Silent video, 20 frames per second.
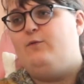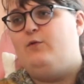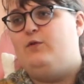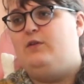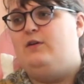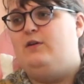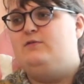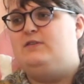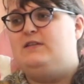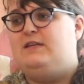For
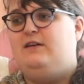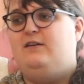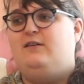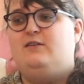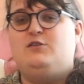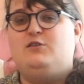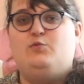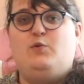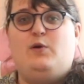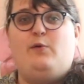those
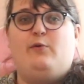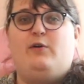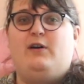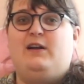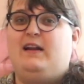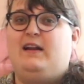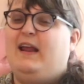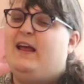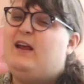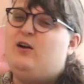curious, we were
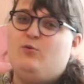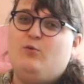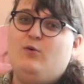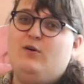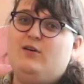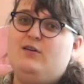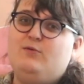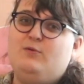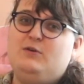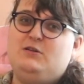in
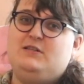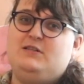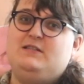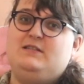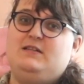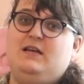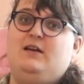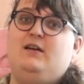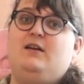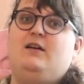Lakewood, which
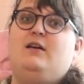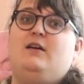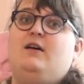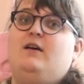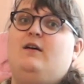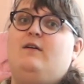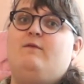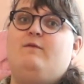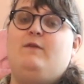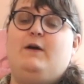is a
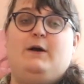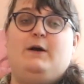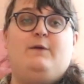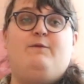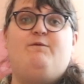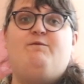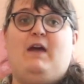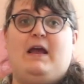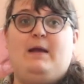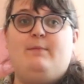very
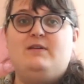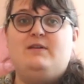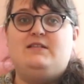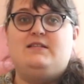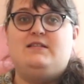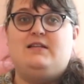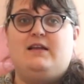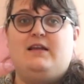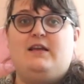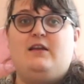
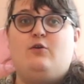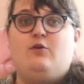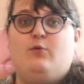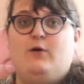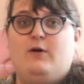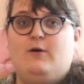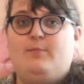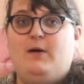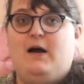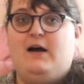famously
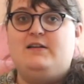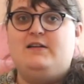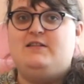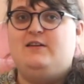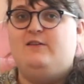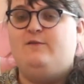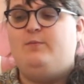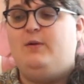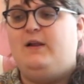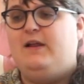queer
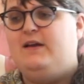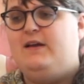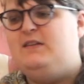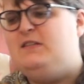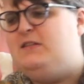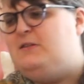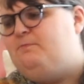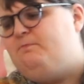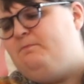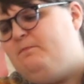positive
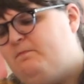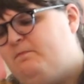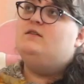place.